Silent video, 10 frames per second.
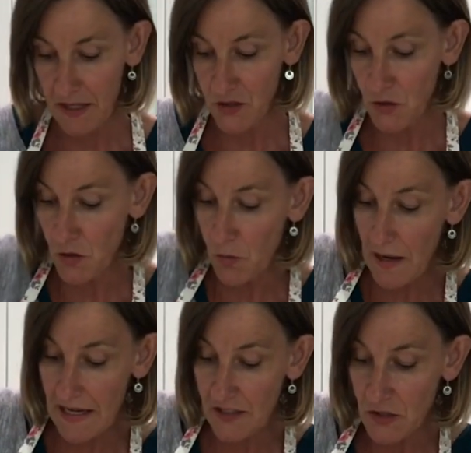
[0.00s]
I don't know
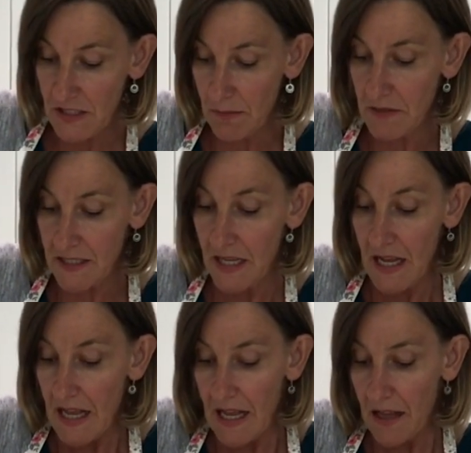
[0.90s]
why, it just seems,
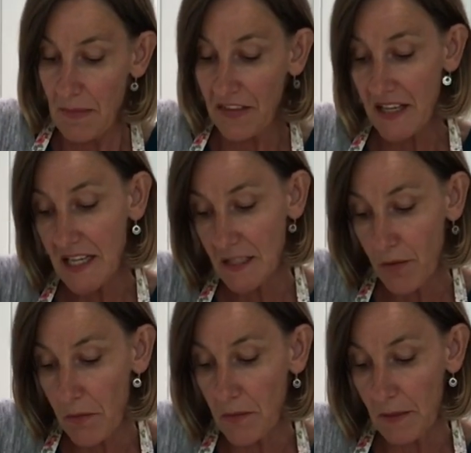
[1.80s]
I think it's
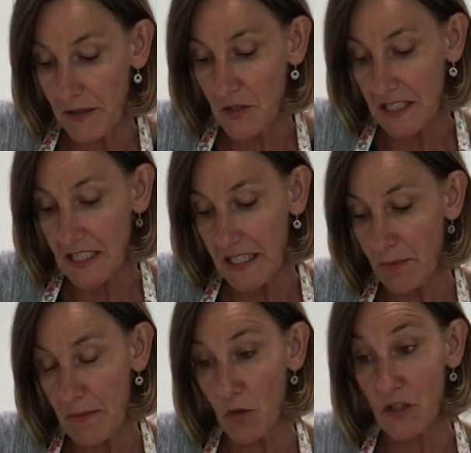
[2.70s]
probably because it's a little
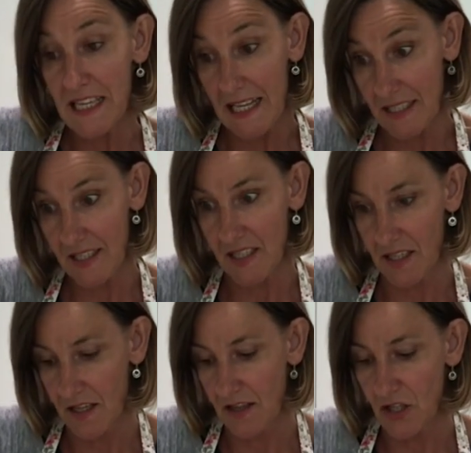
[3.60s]
bit more denser
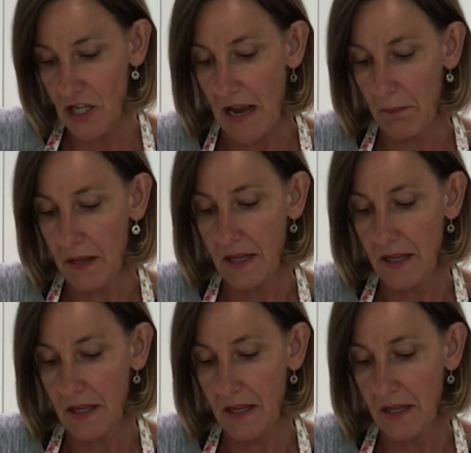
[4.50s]
than the jam.